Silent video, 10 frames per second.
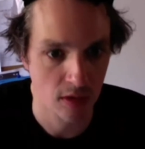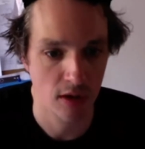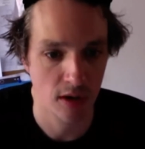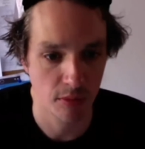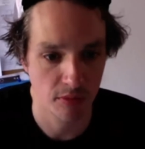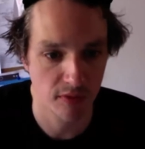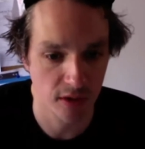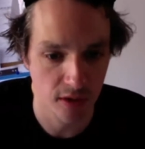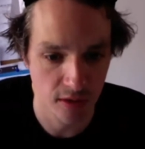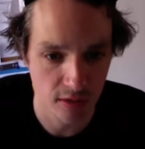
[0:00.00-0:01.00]
Apple
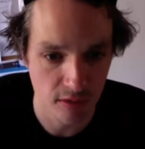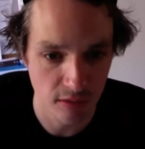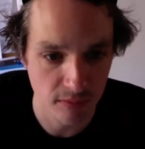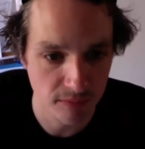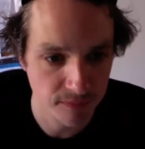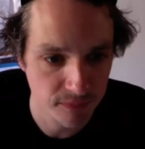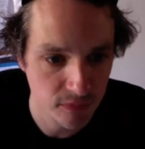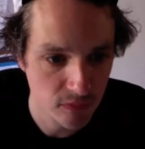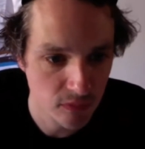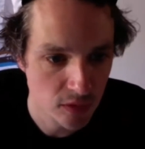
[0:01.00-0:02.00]
V. No,
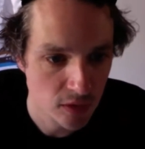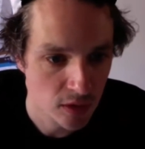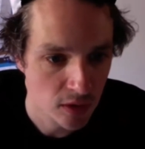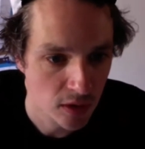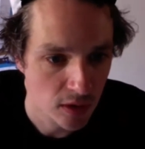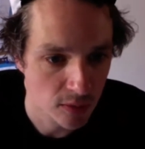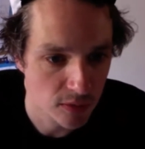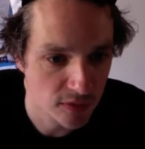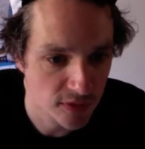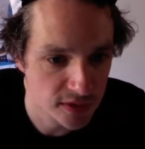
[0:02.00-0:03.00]
I
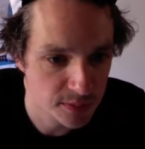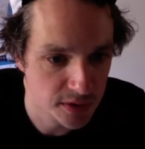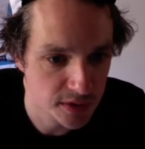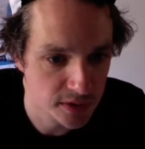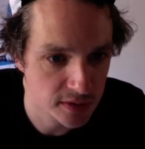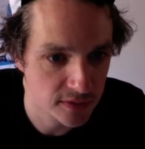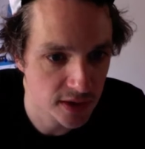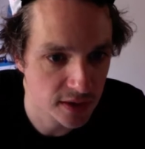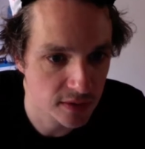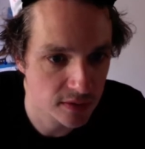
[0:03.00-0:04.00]
wonder if it's because of
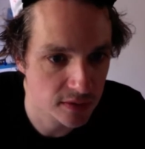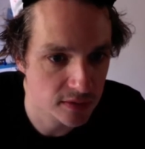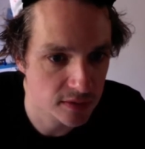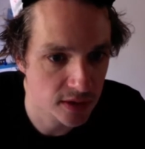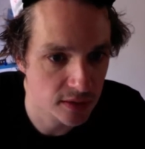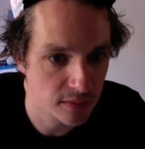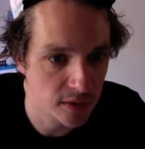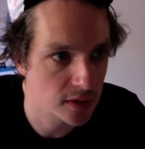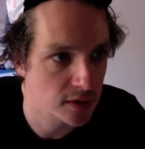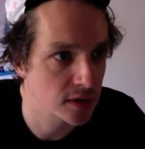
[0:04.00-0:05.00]
that
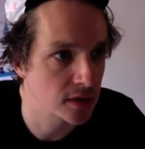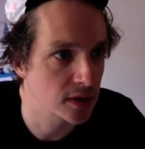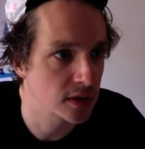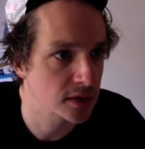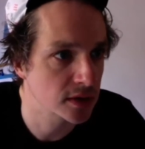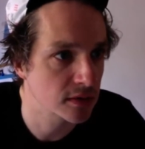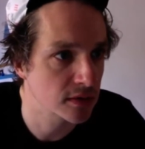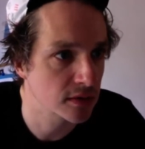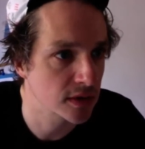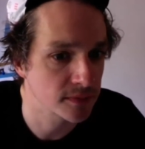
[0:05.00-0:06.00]
marker. Let's get rid
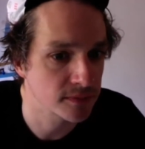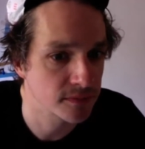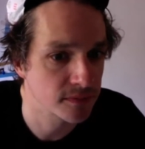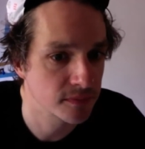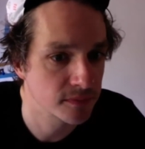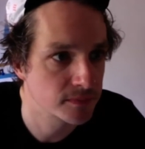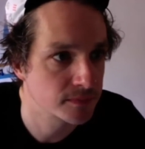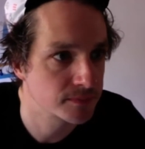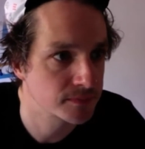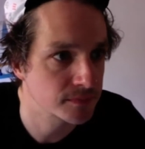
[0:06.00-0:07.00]
of
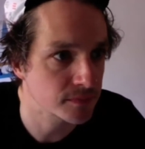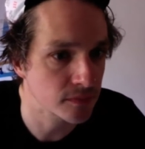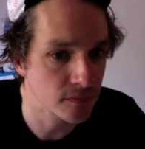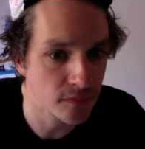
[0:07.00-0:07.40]
that.